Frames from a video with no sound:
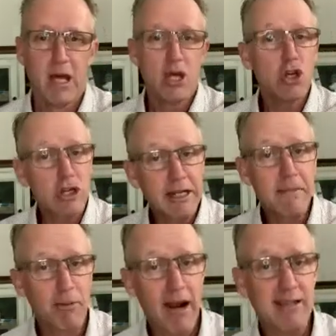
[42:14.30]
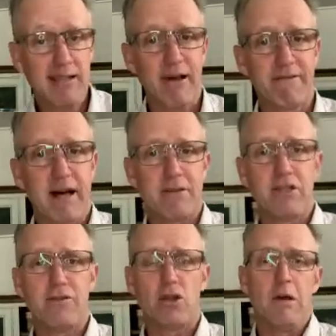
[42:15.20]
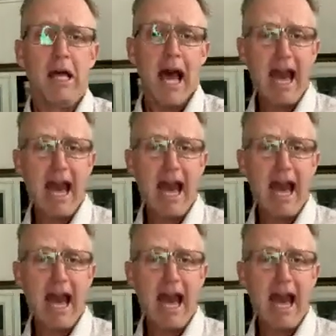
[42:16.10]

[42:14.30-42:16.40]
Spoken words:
You can embrace our Father's view.